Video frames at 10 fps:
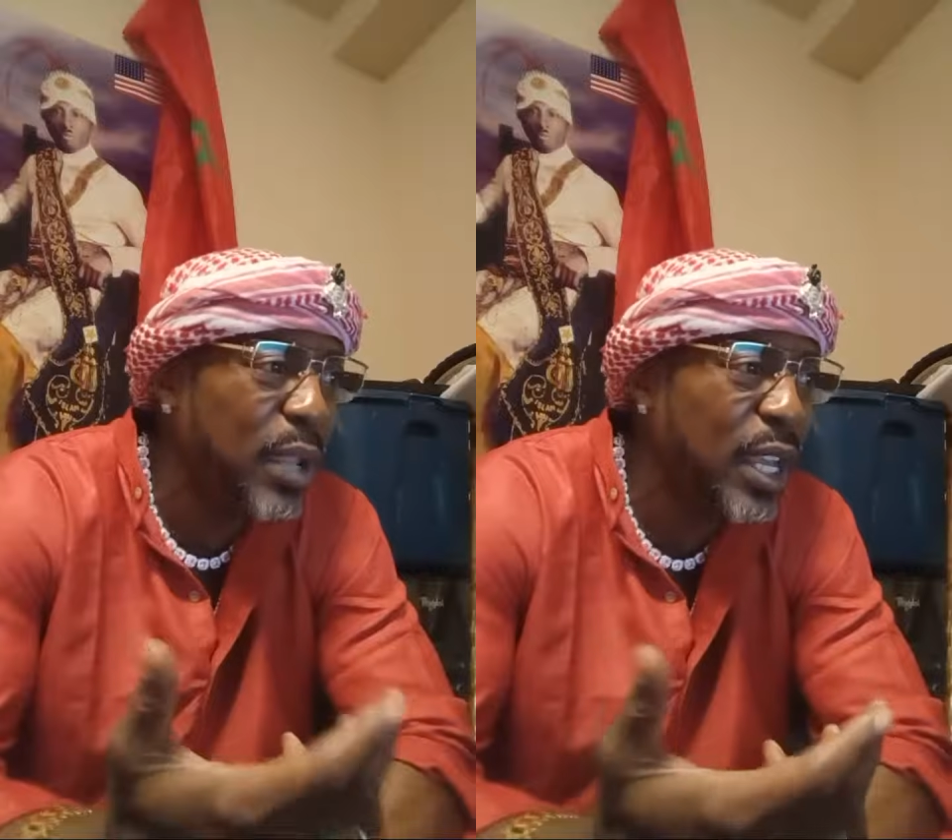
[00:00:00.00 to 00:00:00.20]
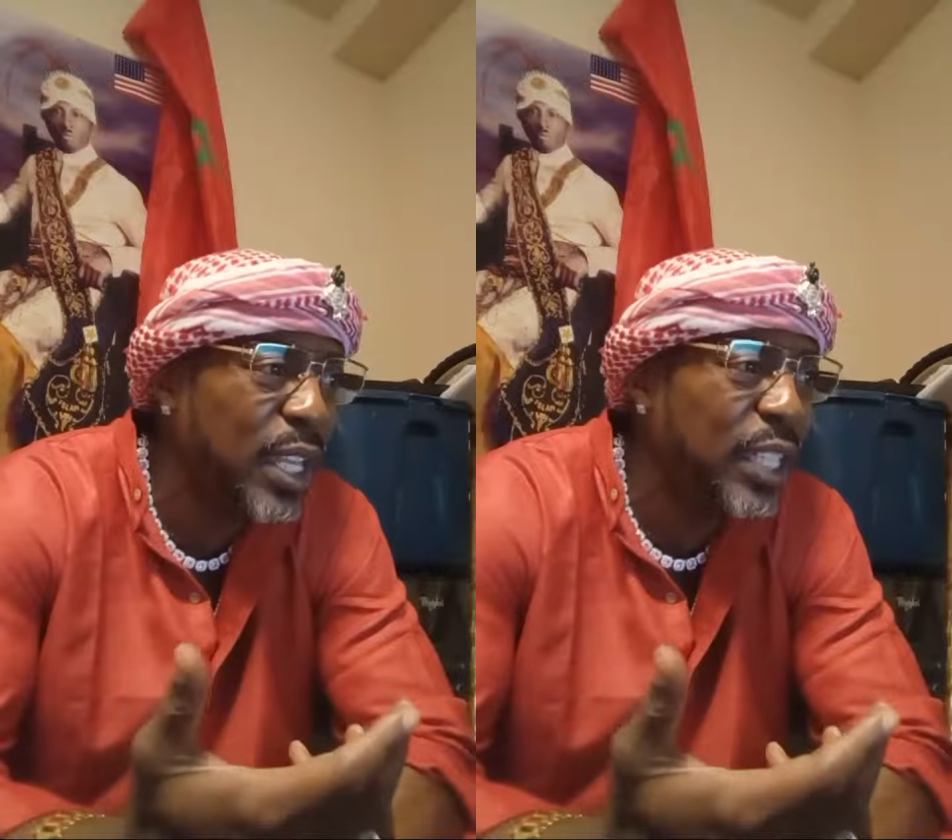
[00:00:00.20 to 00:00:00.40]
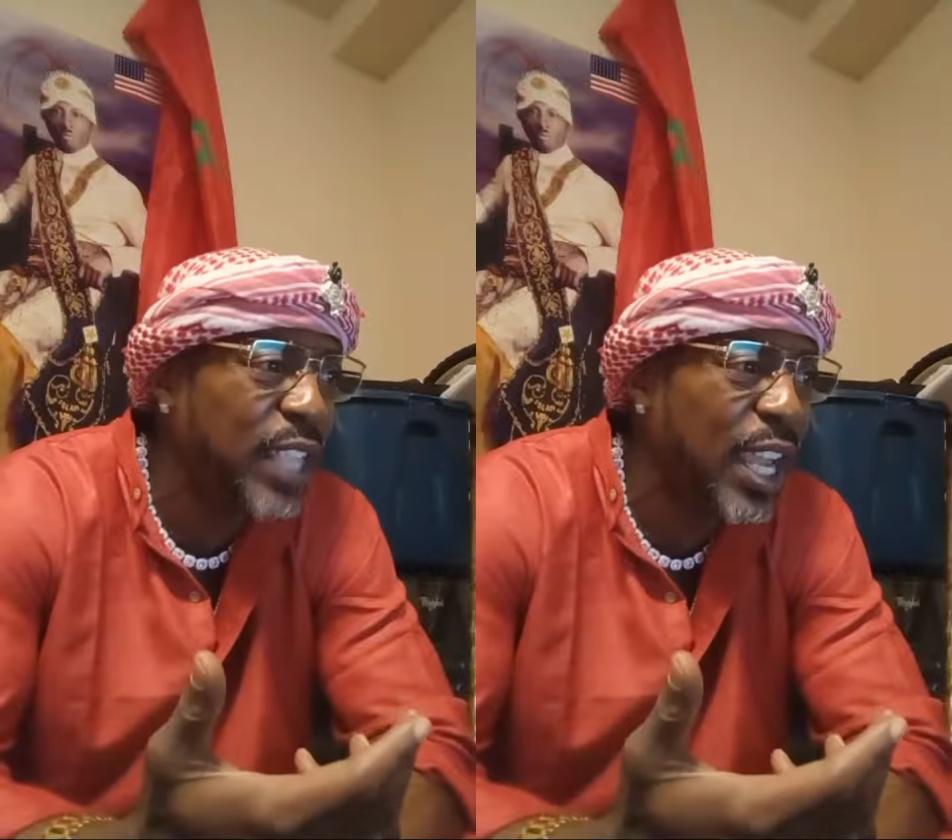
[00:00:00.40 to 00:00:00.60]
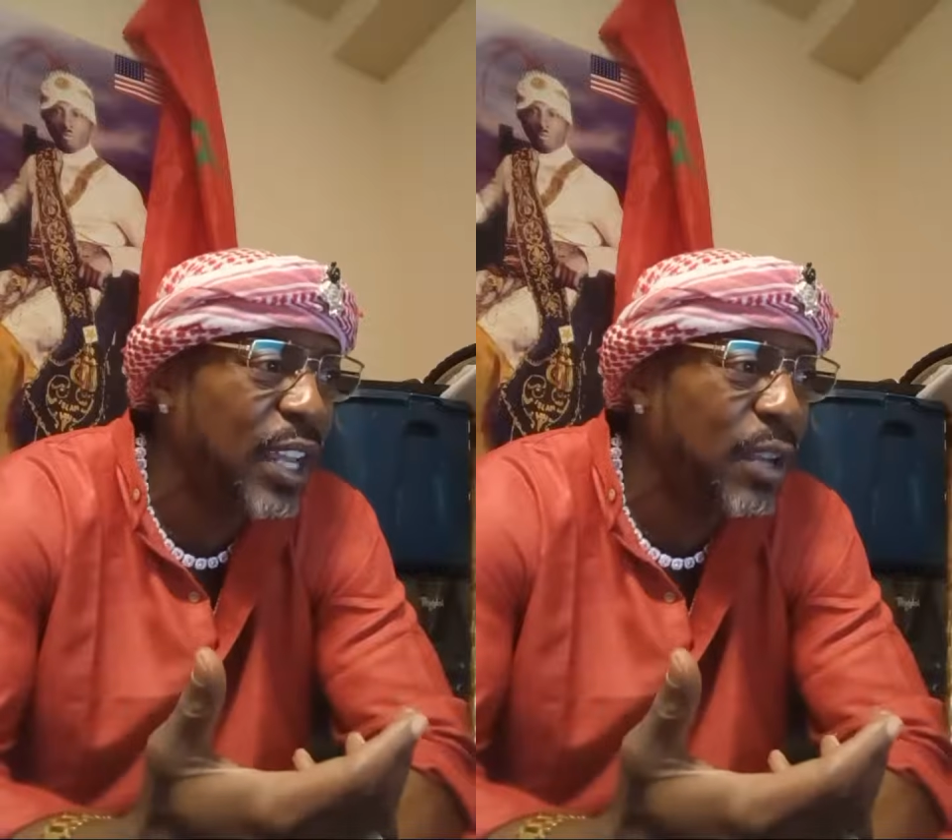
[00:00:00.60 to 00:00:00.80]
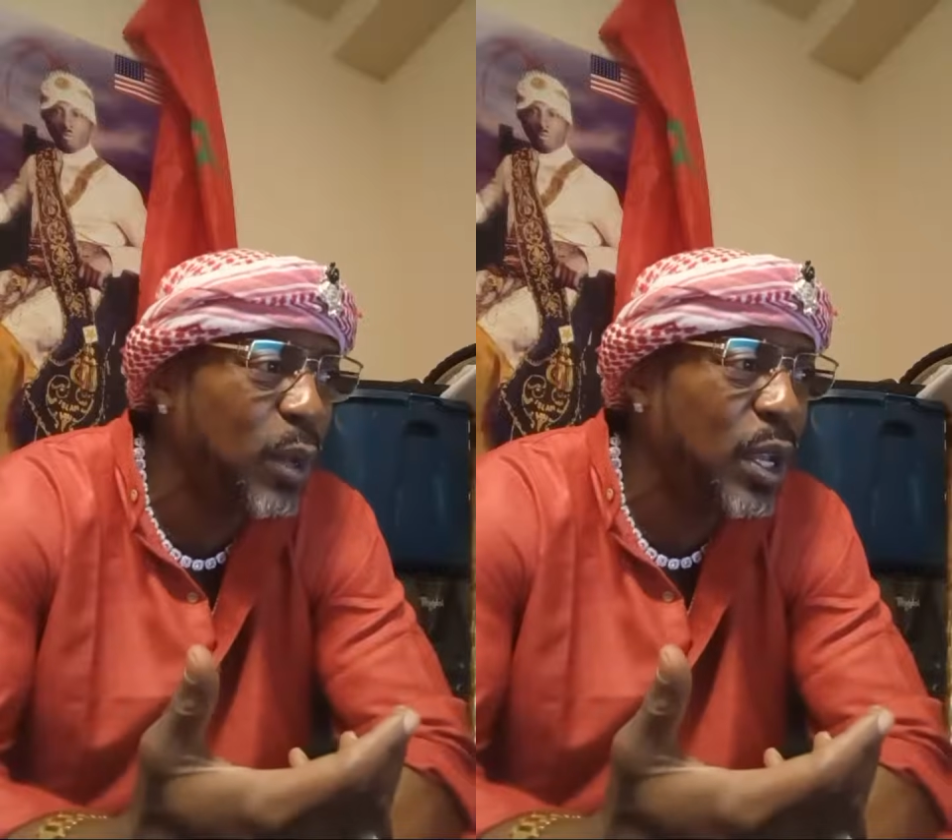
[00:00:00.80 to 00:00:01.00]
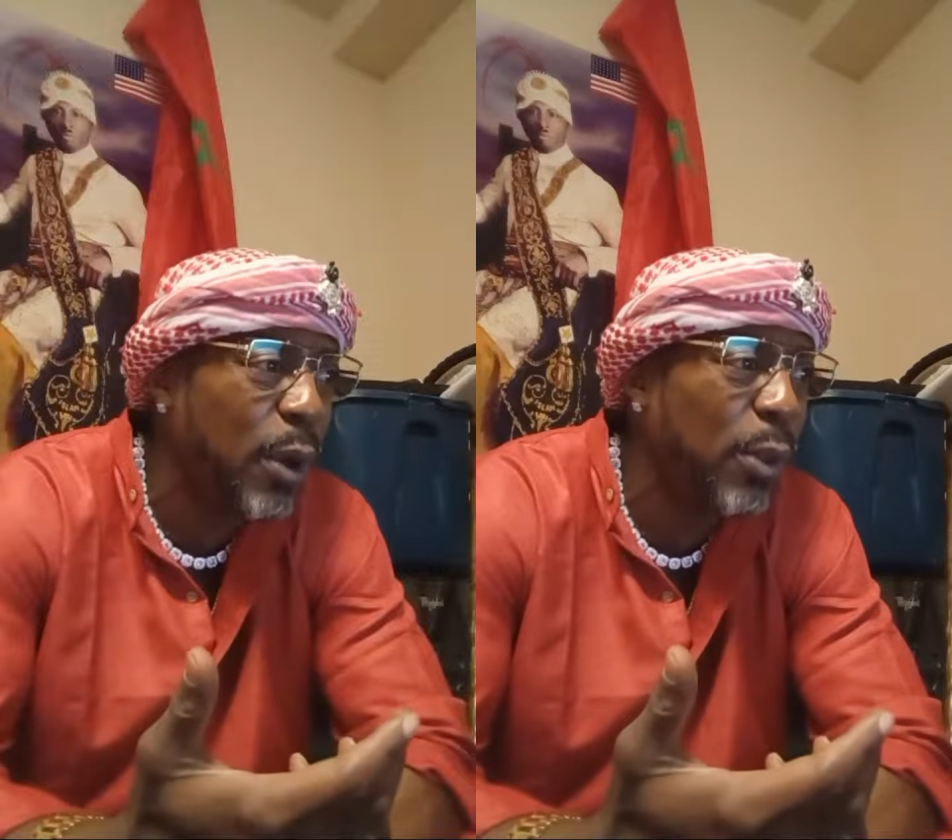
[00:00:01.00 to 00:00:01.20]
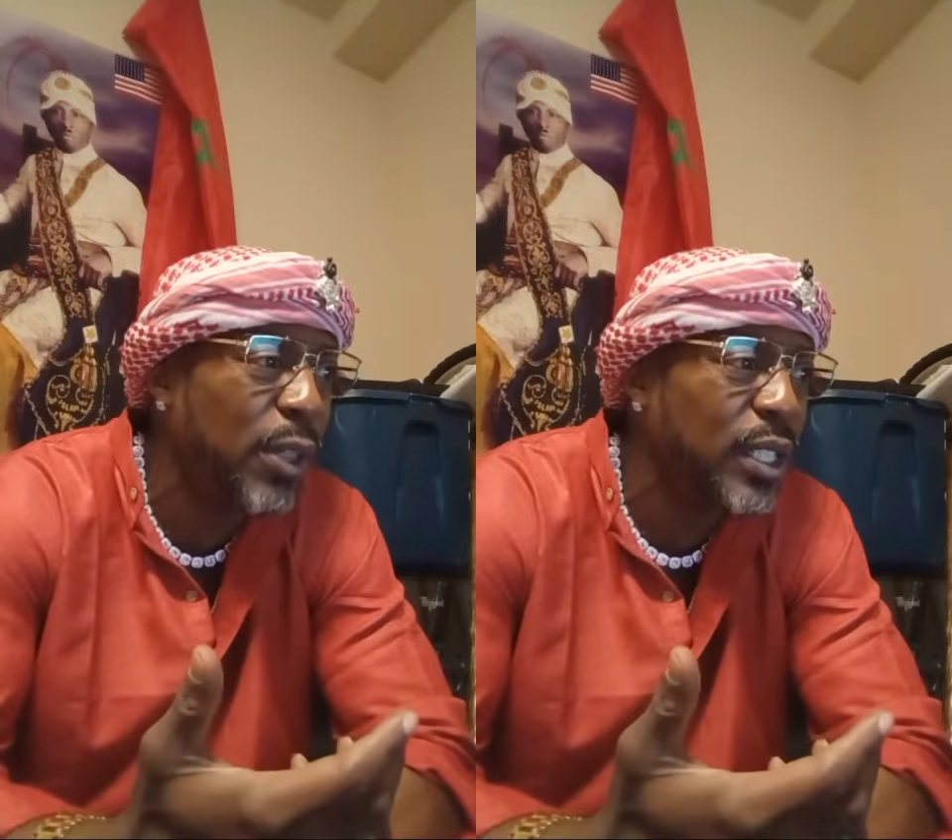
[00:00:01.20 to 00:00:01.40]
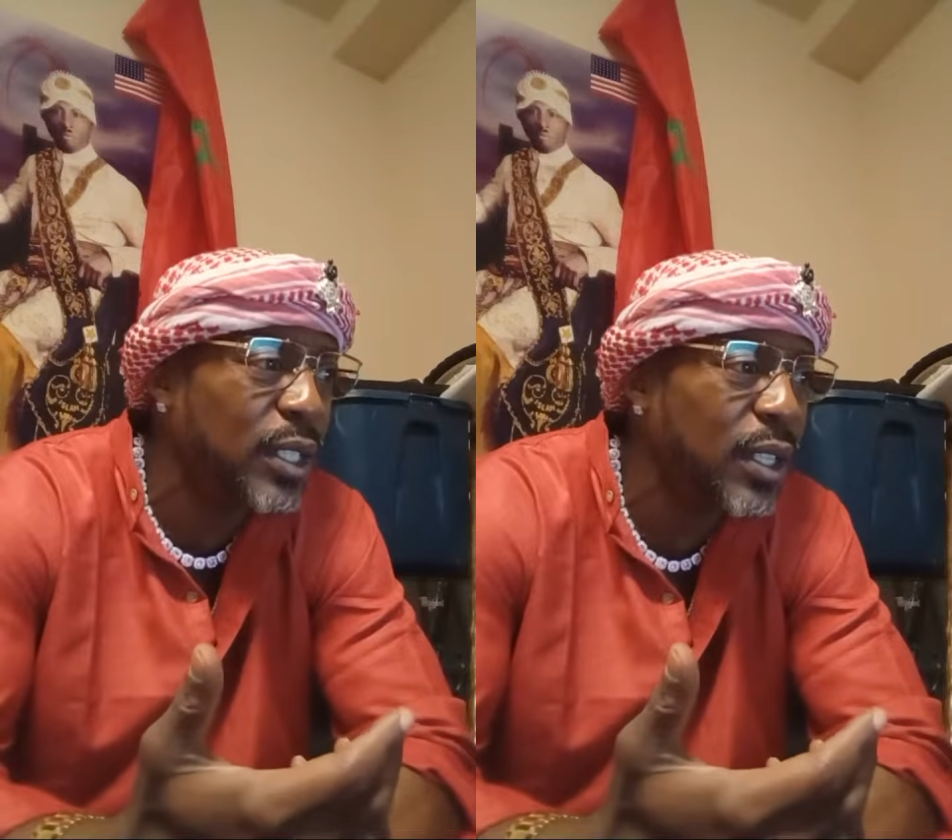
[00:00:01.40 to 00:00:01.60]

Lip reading: initiated. We know this.